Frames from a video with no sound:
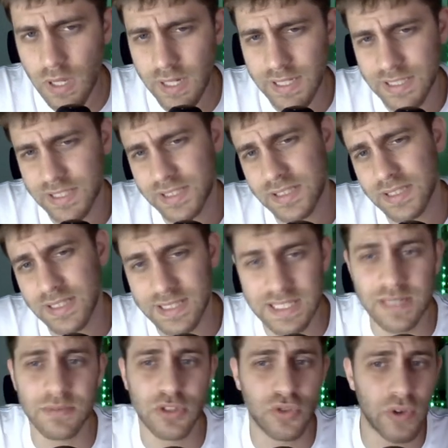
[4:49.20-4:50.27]
it
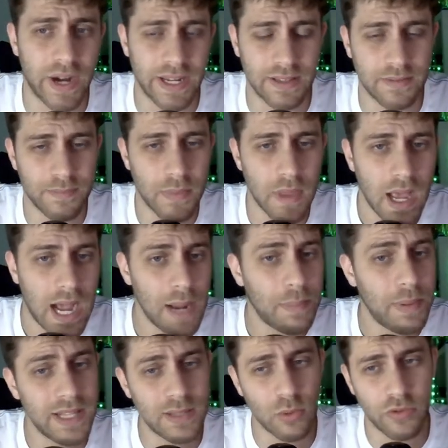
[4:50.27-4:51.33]
seems great. I
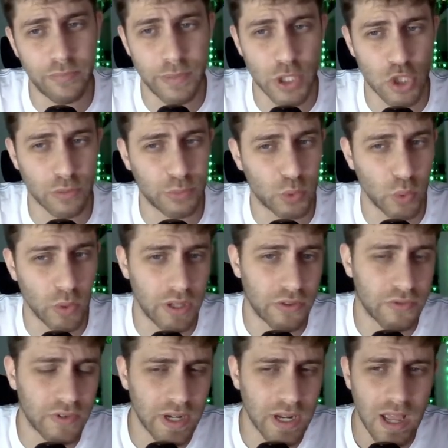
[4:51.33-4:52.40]
played the move bishop to
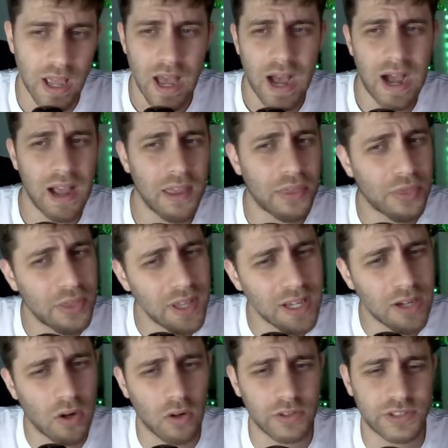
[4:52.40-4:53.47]
e3, I
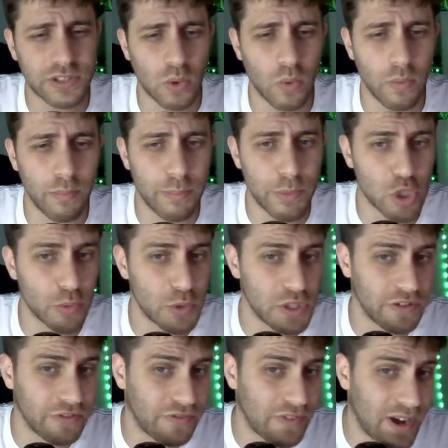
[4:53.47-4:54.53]
think also bishop
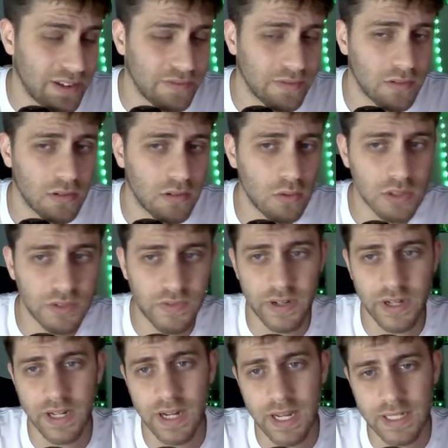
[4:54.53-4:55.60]
g5 looks
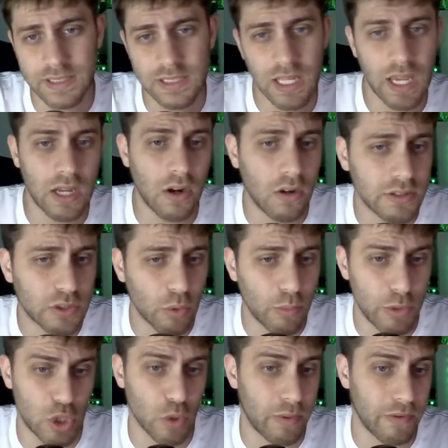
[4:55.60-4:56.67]
very nice, and also
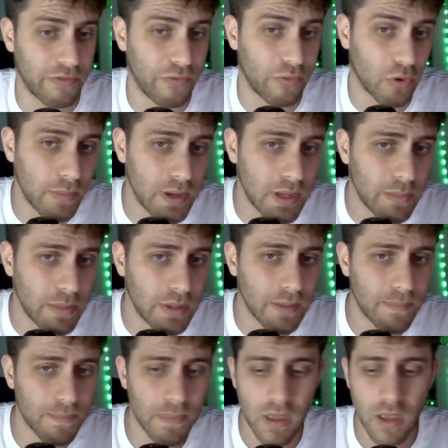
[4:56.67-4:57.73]
bishop f4
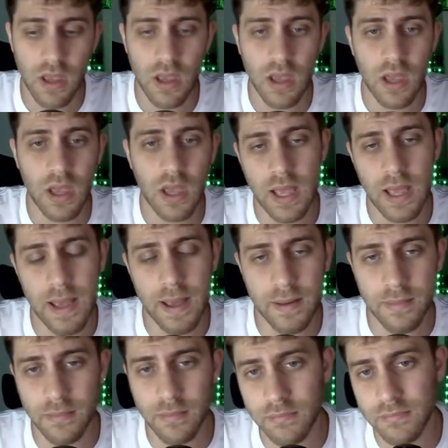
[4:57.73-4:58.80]
maybe.
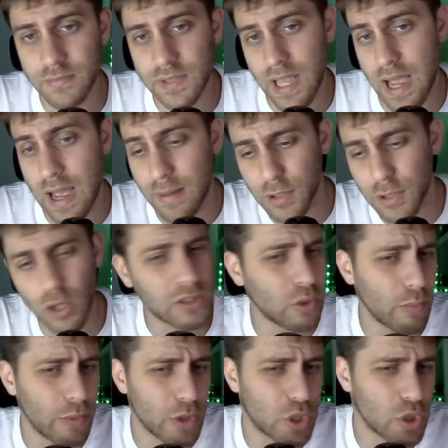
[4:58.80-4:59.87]
Yeah, but also
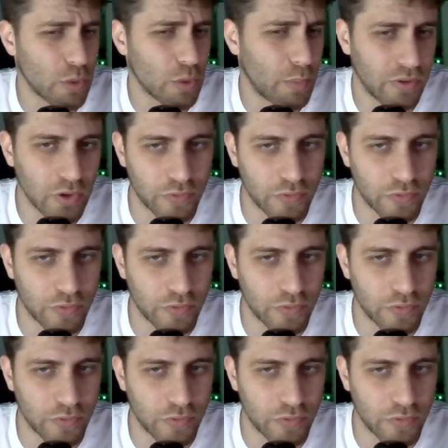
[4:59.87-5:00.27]
bishop e3 of